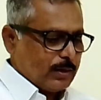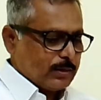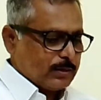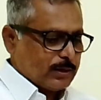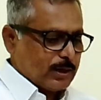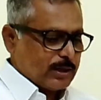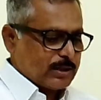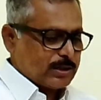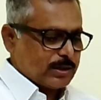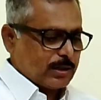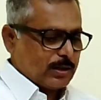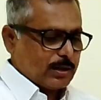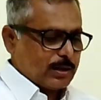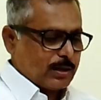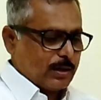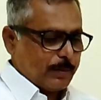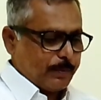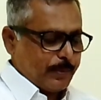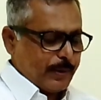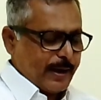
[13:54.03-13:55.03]
Thus, a
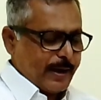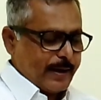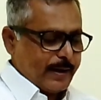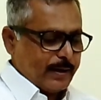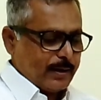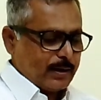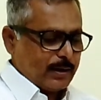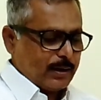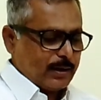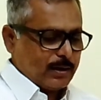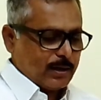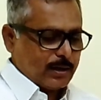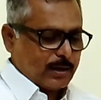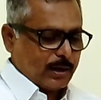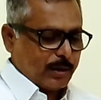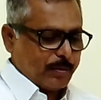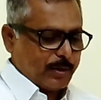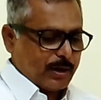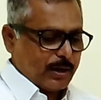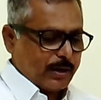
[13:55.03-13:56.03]
complaint in a
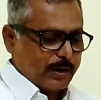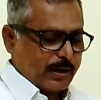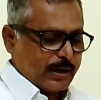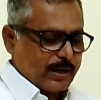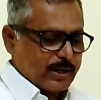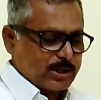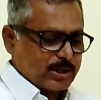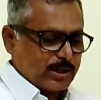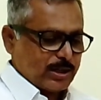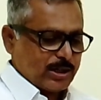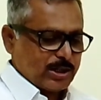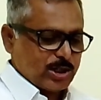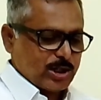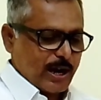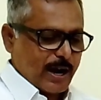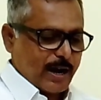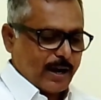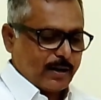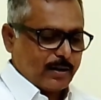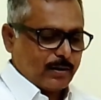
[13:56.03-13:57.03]
criminal case is
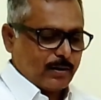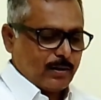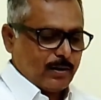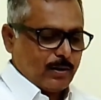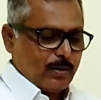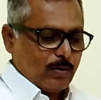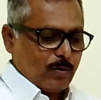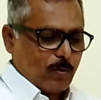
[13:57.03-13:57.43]
that